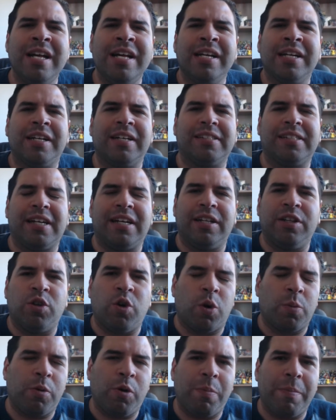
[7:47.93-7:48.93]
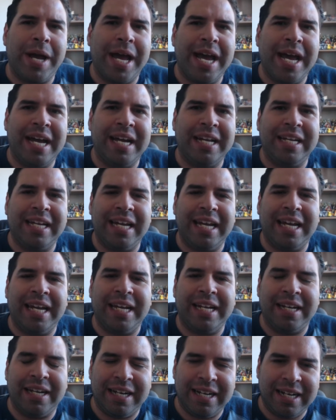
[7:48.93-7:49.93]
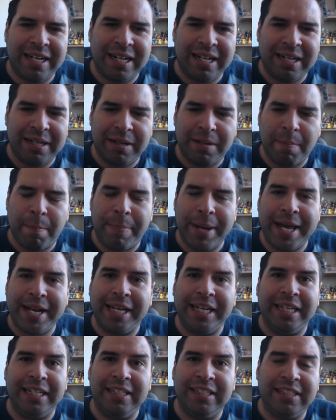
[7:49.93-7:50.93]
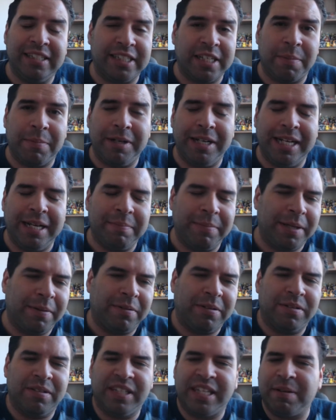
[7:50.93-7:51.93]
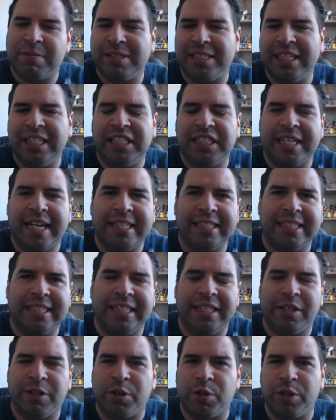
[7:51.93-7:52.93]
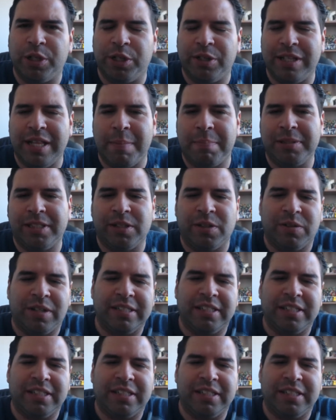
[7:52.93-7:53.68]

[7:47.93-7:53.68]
Because Normal Man and Betty summoned him. They were seen chanting earlier in the episode.